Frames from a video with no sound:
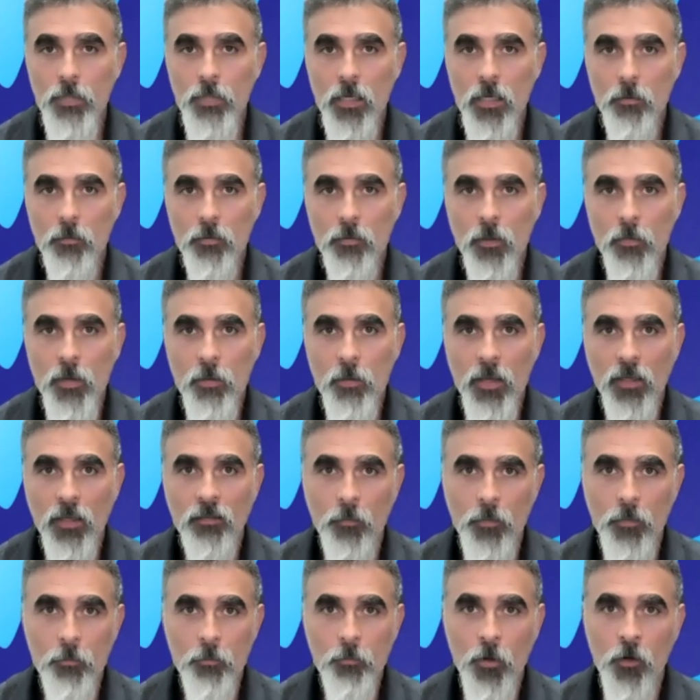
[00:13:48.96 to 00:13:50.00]
Let me
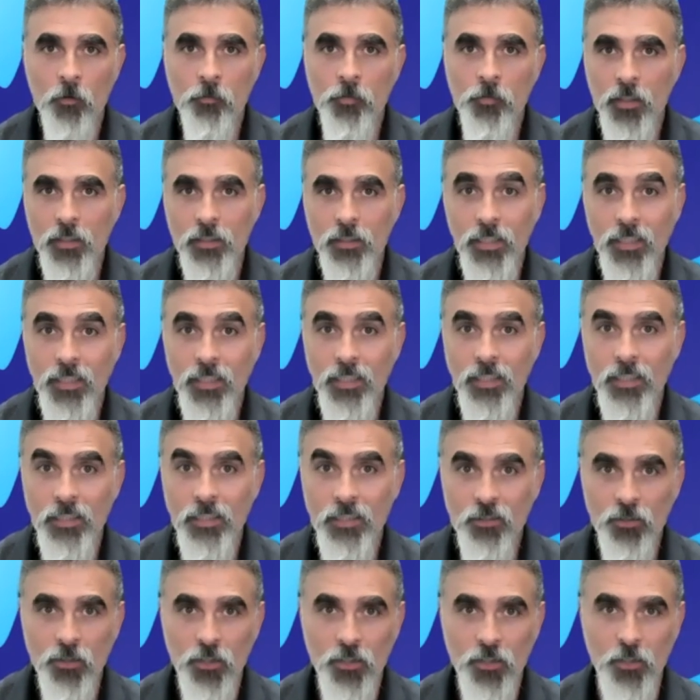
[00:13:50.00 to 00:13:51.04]
make something perfectly
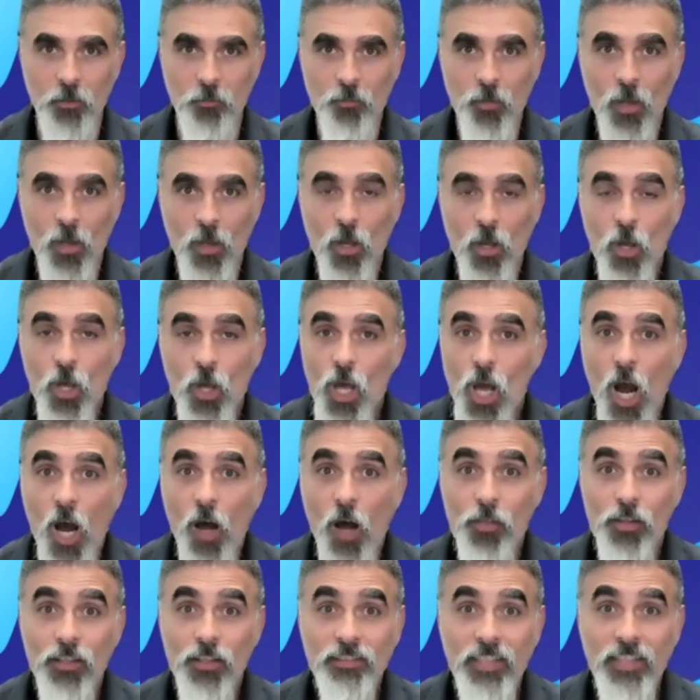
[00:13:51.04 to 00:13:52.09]
clear to you.
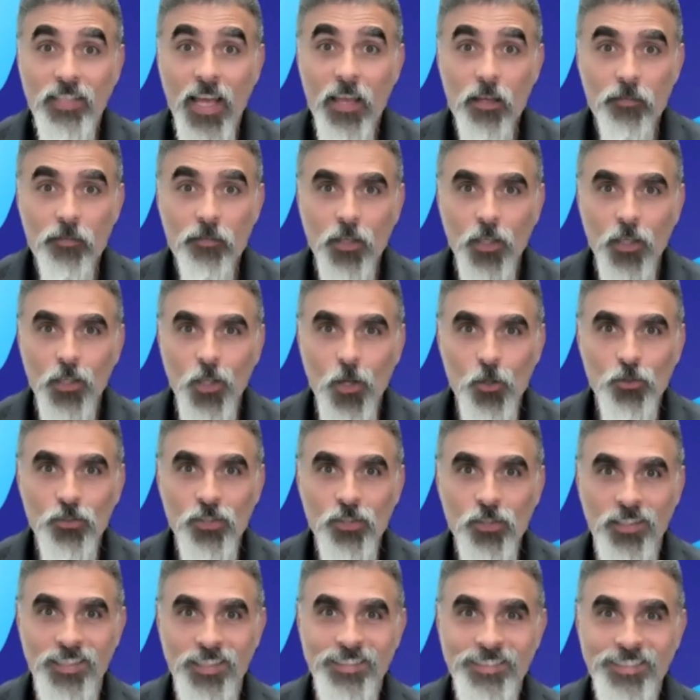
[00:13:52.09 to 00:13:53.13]
On the day of
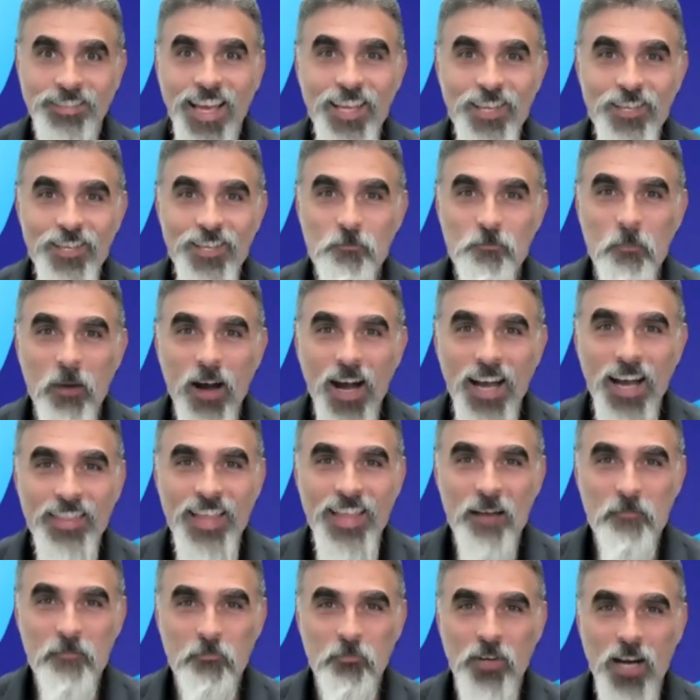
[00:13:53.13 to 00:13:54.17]
closing, the day you
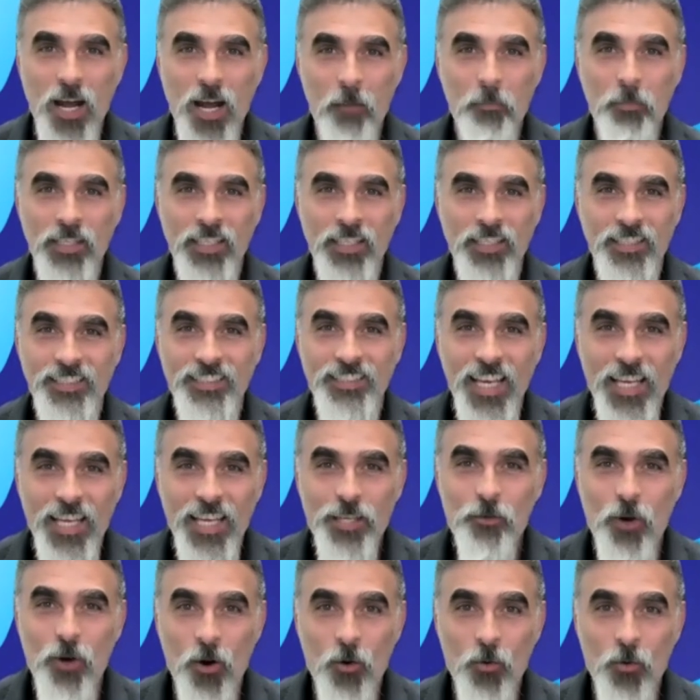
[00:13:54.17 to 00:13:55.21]
buy that property and the
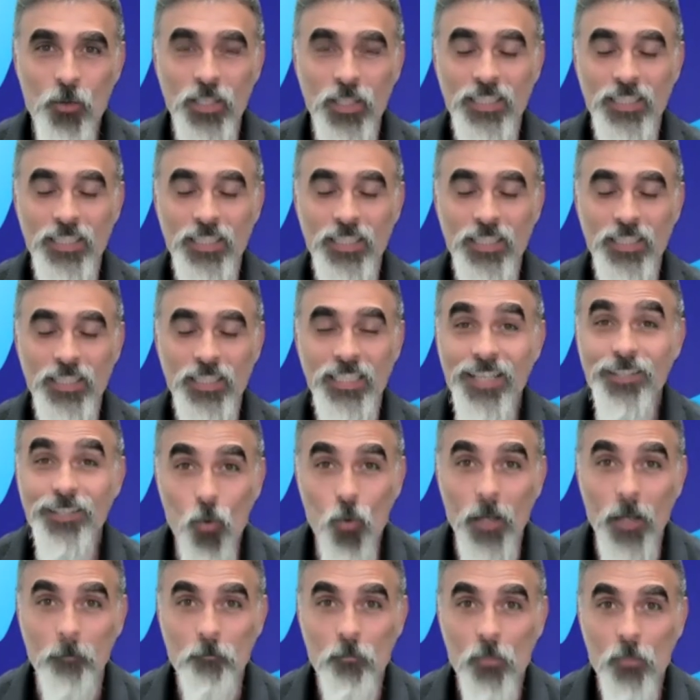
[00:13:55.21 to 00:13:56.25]
day you own it,
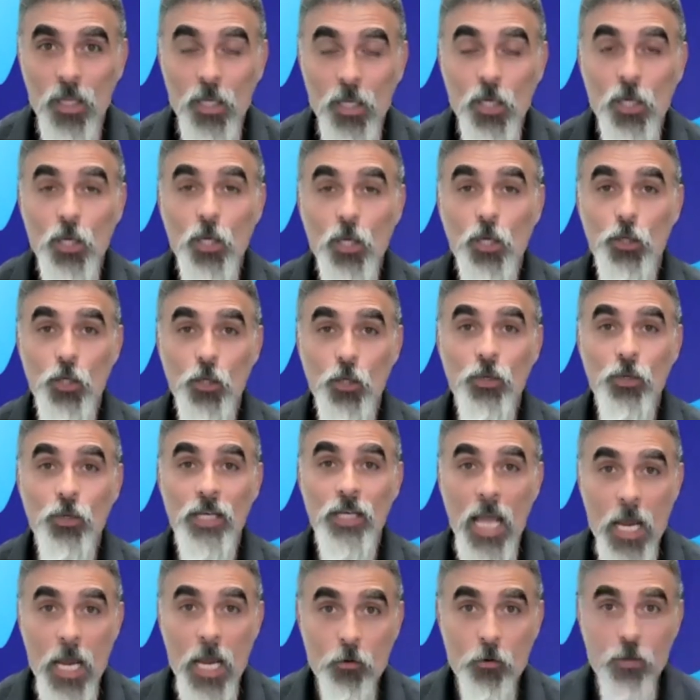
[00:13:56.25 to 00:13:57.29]
guess what?
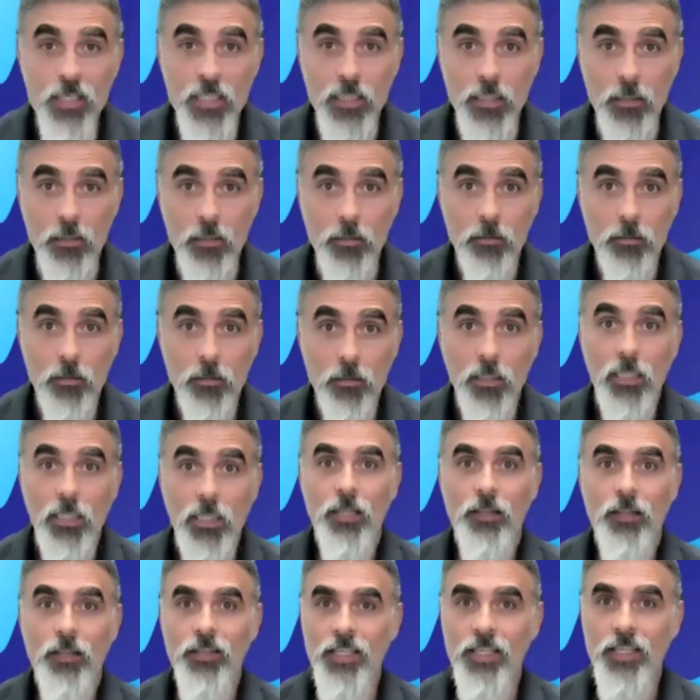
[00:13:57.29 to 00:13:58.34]
You're inheriting
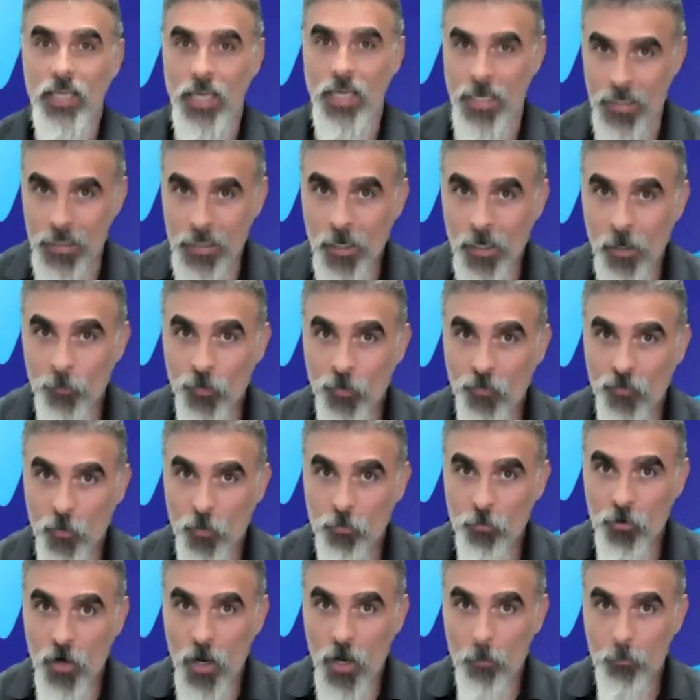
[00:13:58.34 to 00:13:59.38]
the
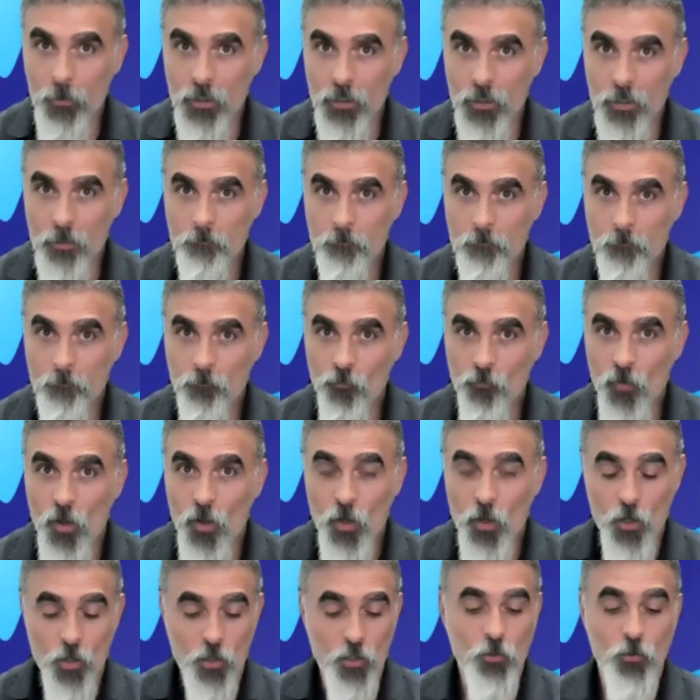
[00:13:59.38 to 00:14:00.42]
income of the property.
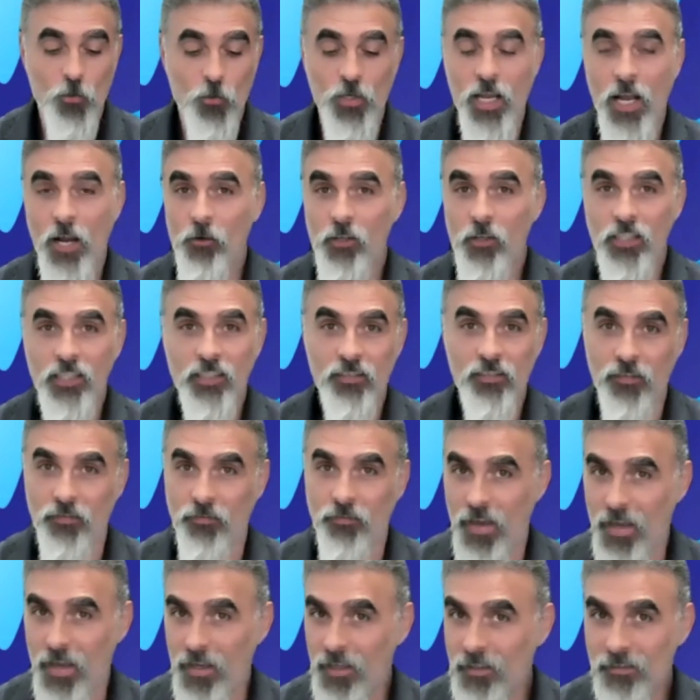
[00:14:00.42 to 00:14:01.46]
You're
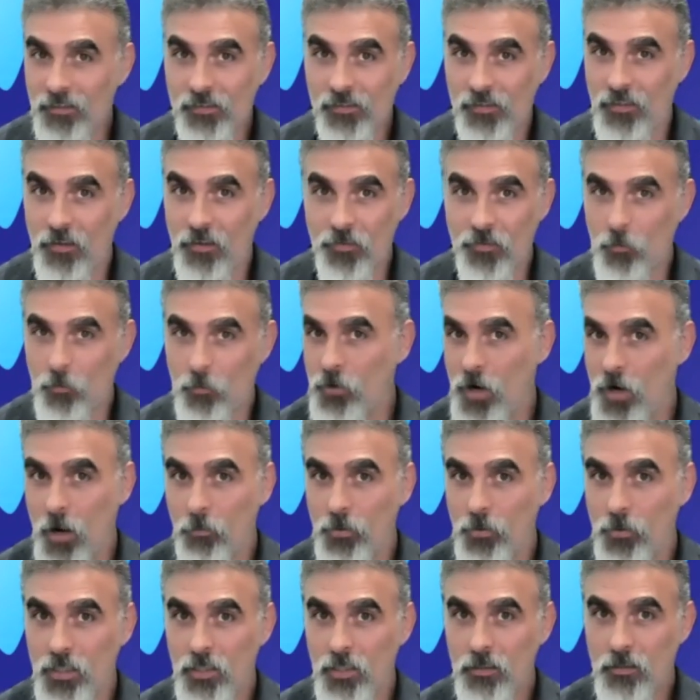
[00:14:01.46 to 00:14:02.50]
inheriting the vacancy of the
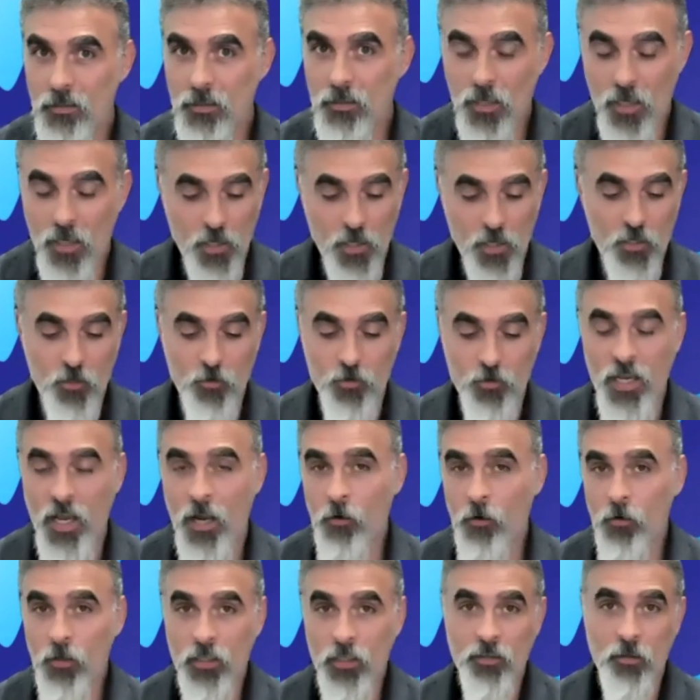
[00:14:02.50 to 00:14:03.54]
property.
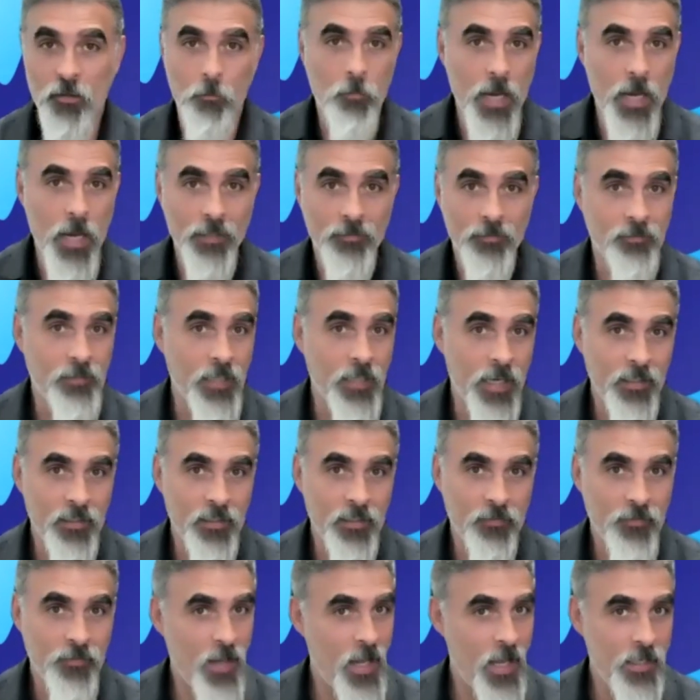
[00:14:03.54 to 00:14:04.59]
You're inheriting the bad
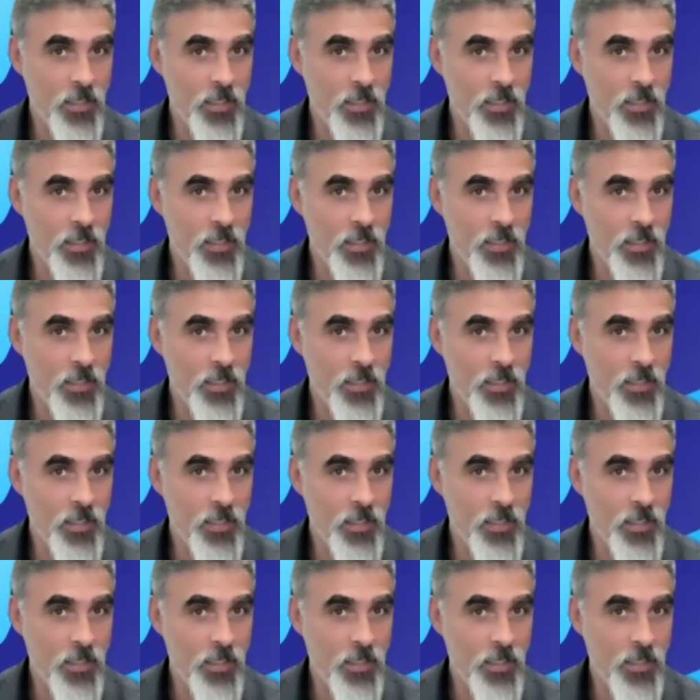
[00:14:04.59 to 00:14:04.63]
debt,